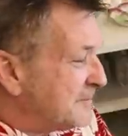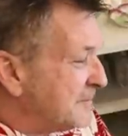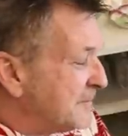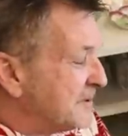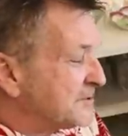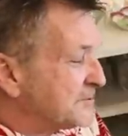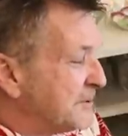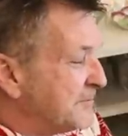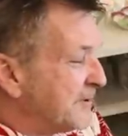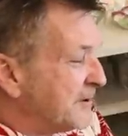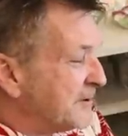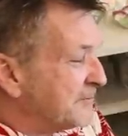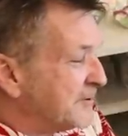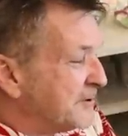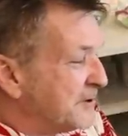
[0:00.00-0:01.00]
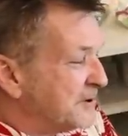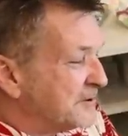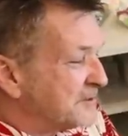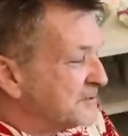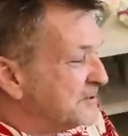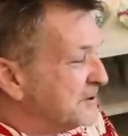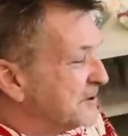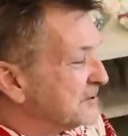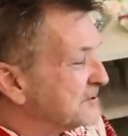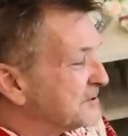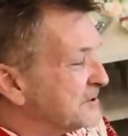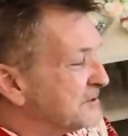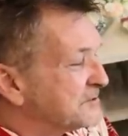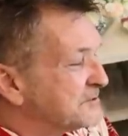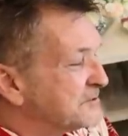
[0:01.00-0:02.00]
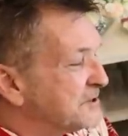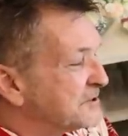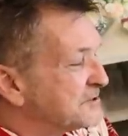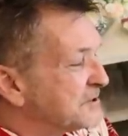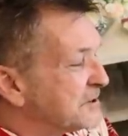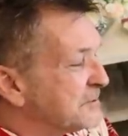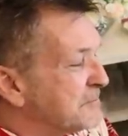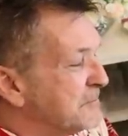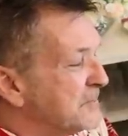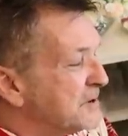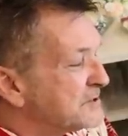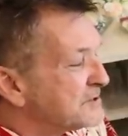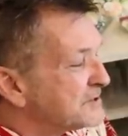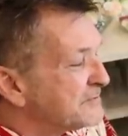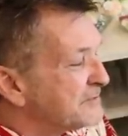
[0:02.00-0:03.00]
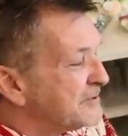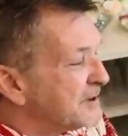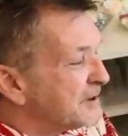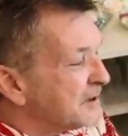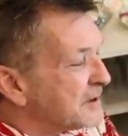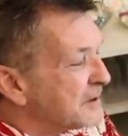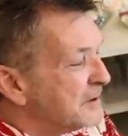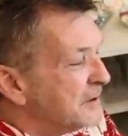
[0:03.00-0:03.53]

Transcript: This we've had for years and years. It's just a misfit